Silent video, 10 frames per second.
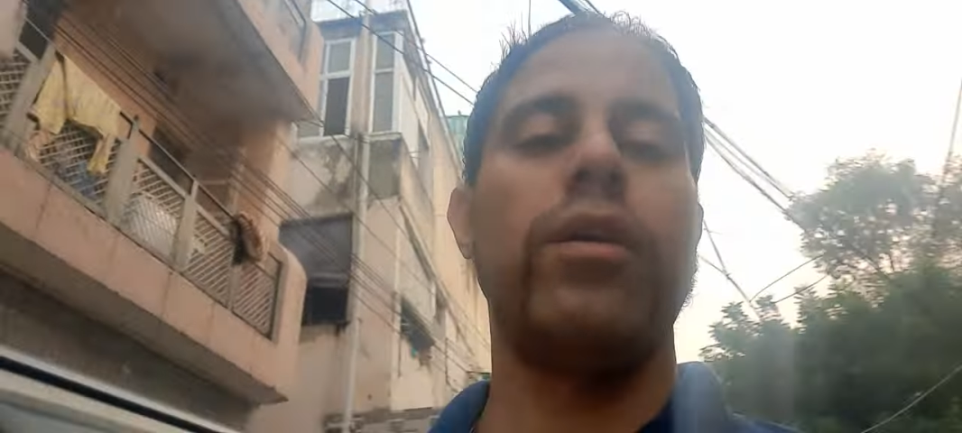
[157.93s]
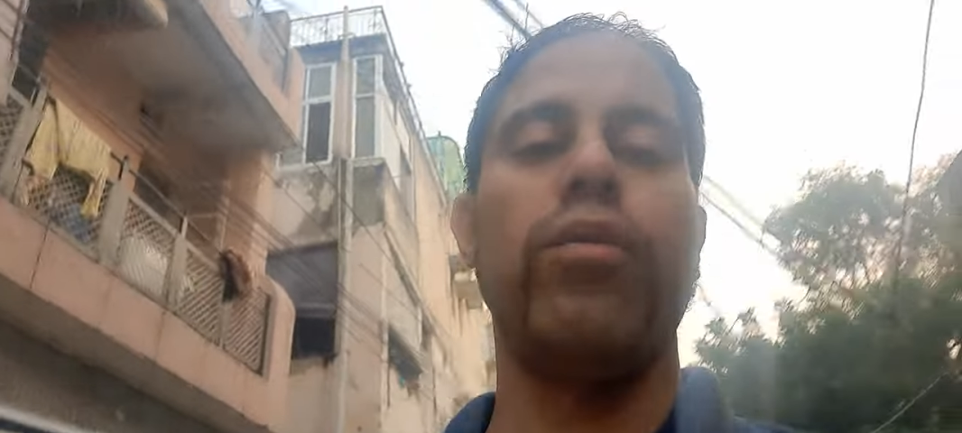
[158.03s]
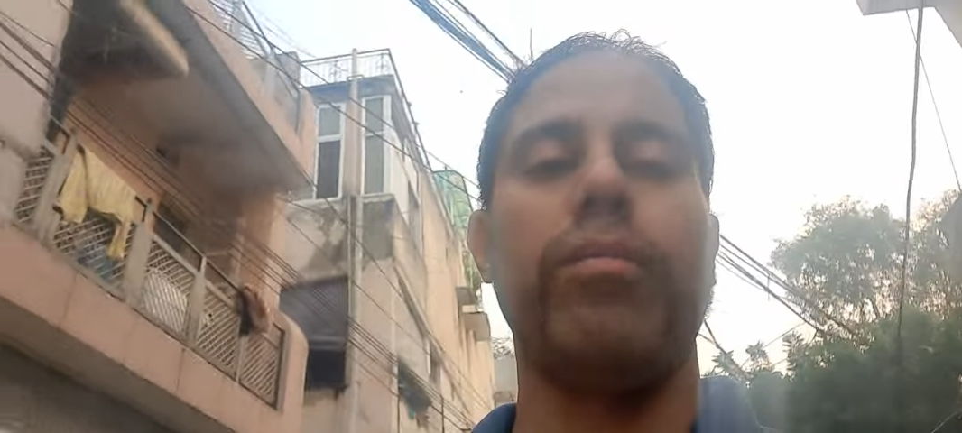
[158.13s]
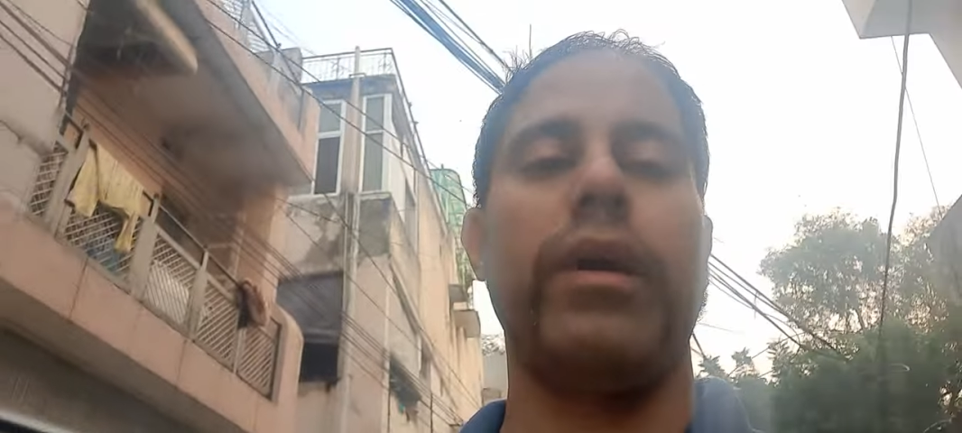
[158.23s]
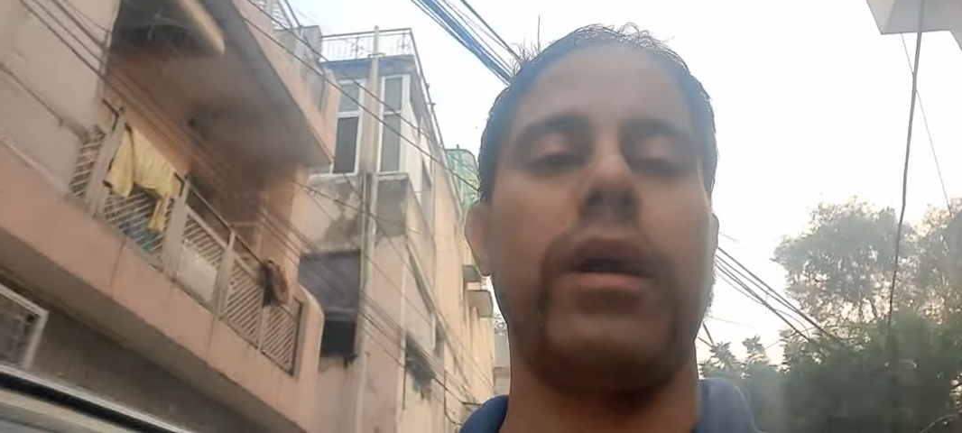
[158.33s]

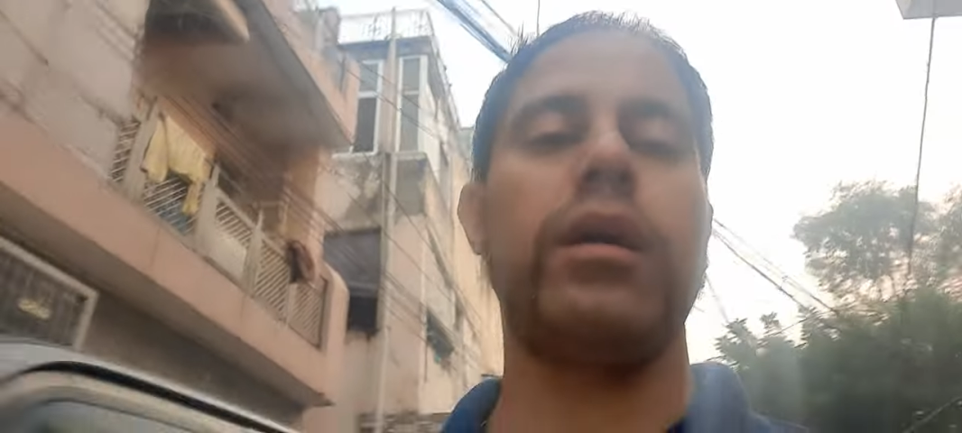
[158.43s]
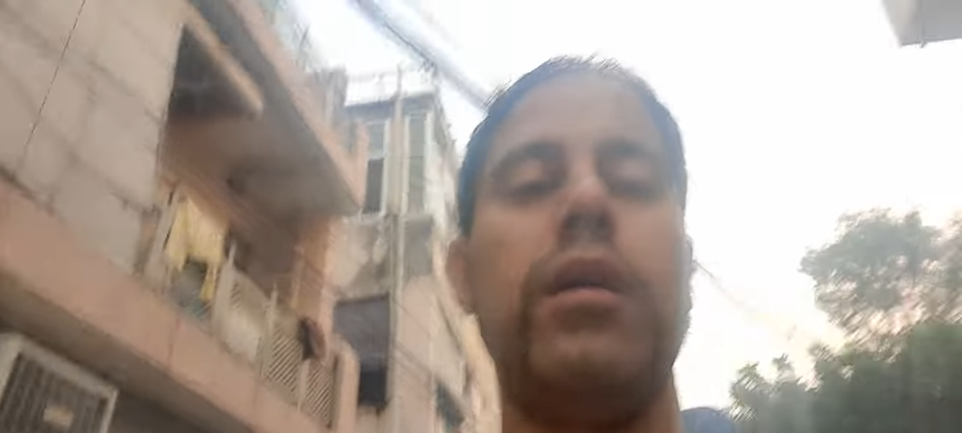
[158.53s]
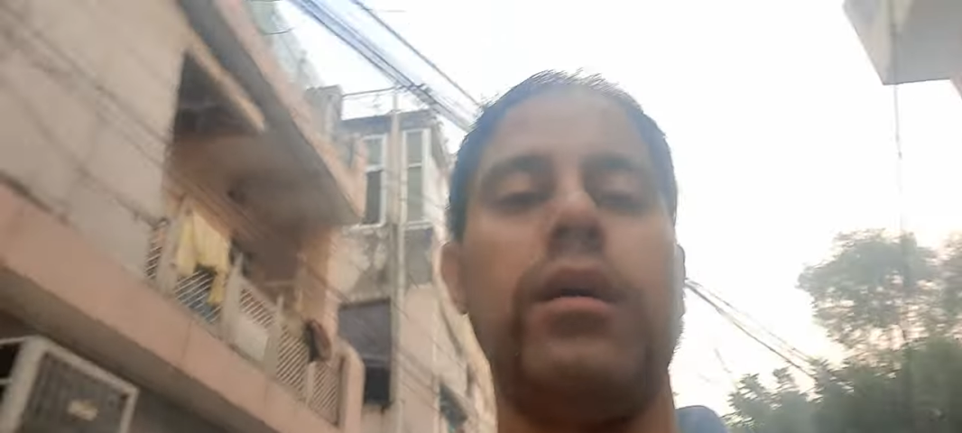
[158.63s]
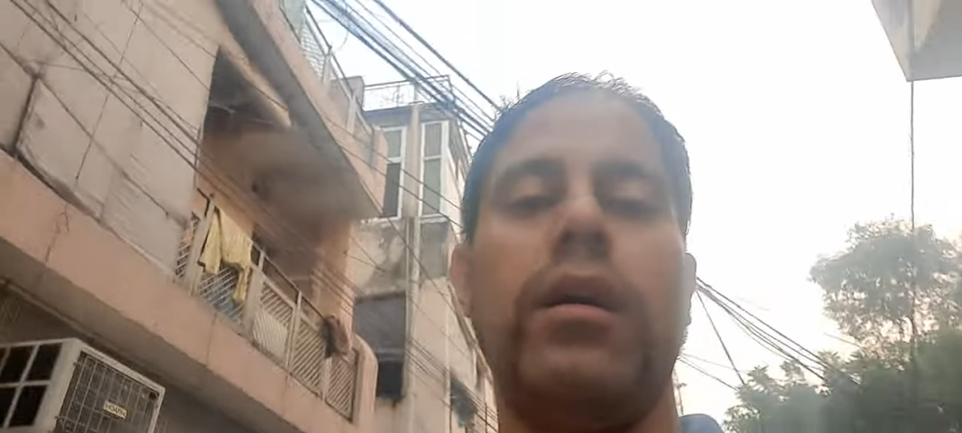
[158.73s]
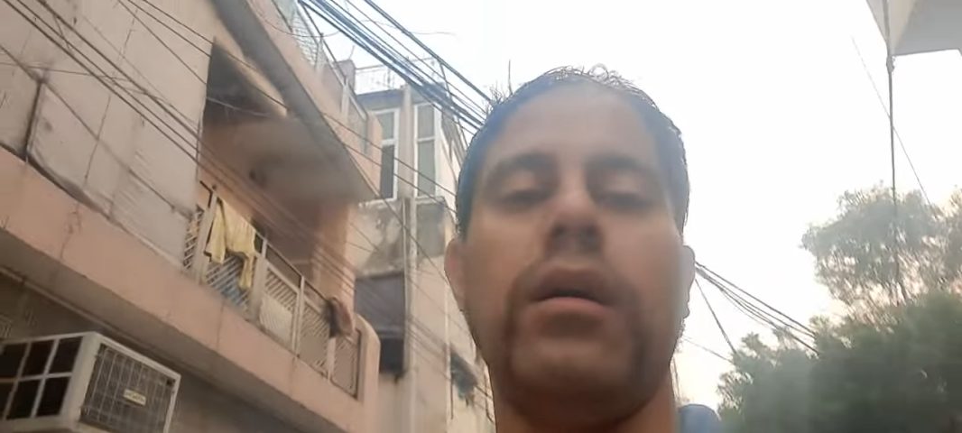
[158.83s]
you make
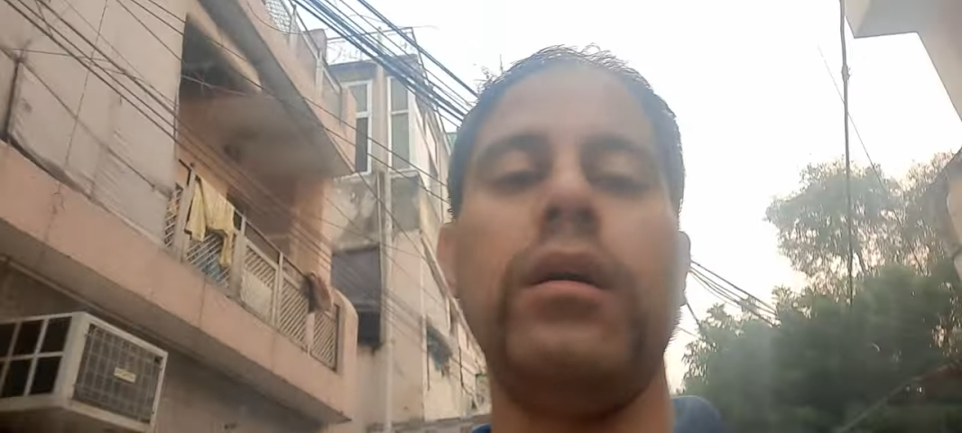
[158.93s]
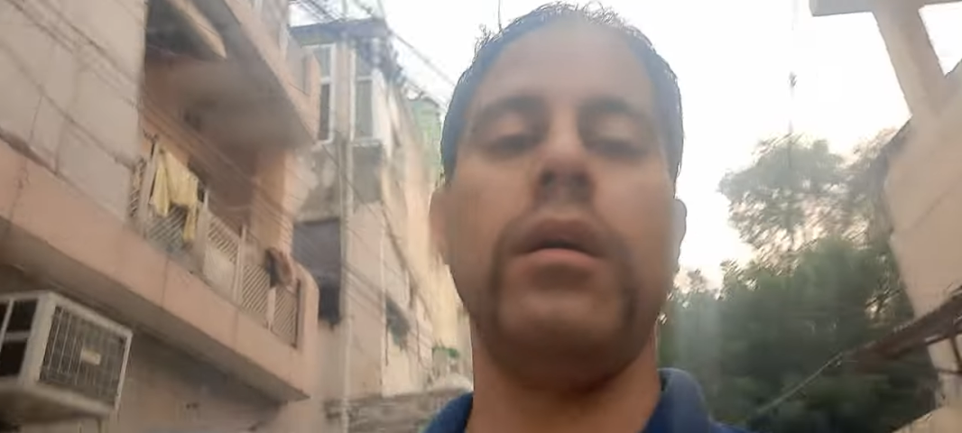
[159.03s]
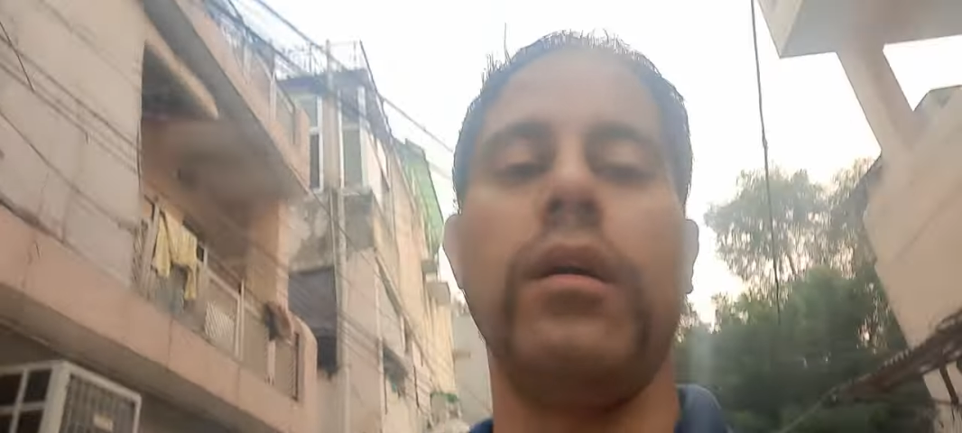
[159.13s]
a